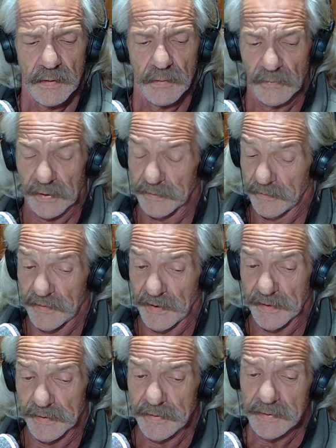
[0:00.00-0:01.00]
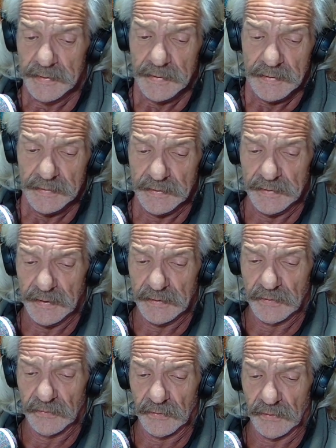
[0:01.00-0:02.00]
Right then, the young
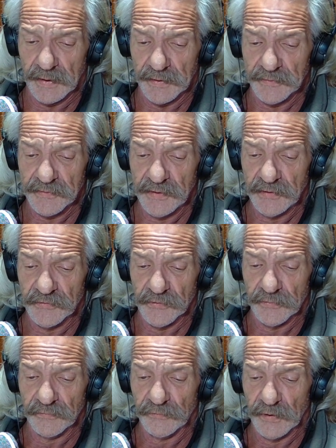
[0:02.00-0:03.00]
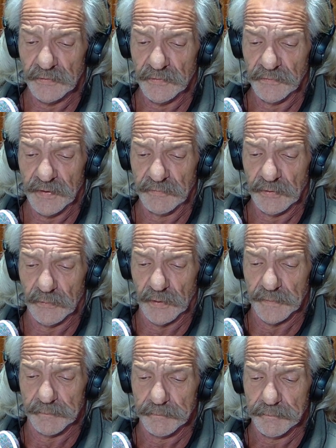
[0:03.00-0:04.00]
girl had a seizure in front of
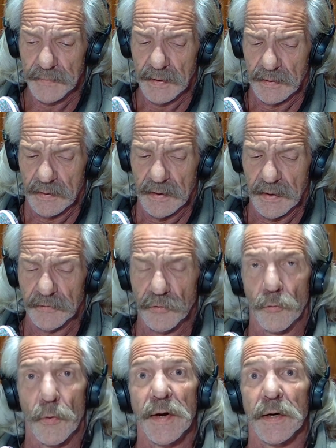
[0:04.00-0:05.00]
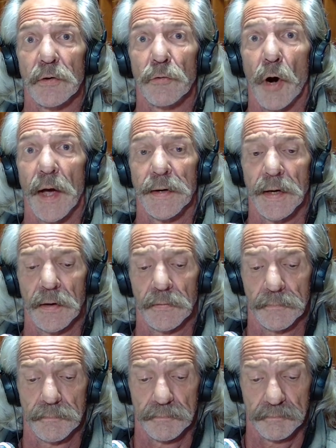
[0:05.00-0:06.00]
everyone, and Norana cried out,
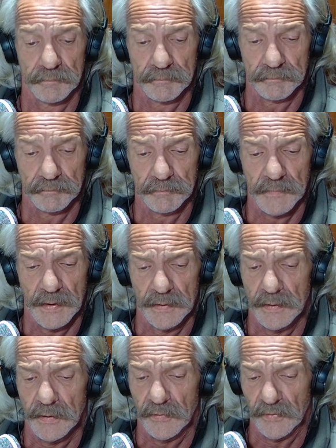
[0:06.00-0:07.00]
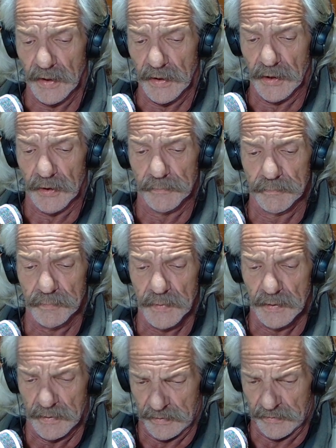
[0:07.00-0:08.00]
"There,
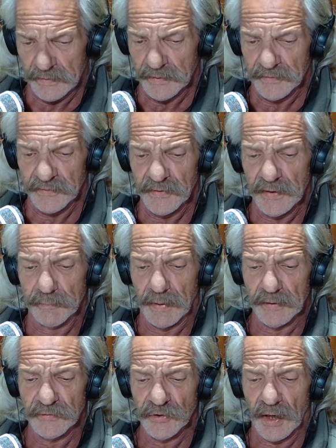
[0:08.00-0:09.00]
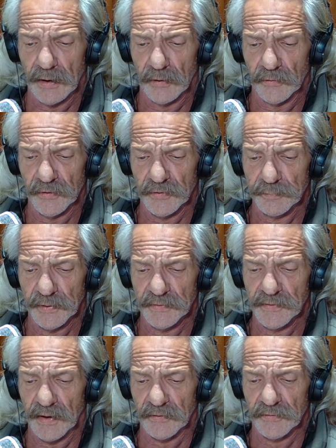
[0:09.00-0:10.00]
you can see my child is
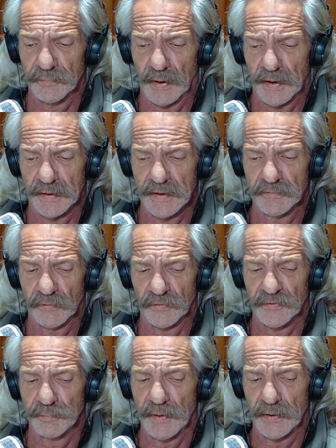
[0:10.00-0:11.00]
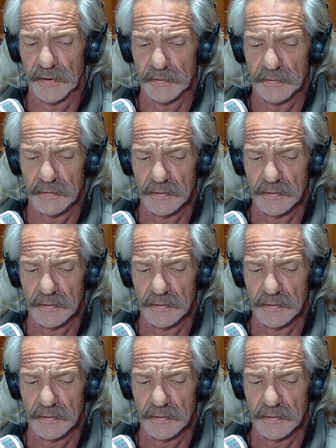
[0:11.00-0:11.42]
possessed by an evil spirit.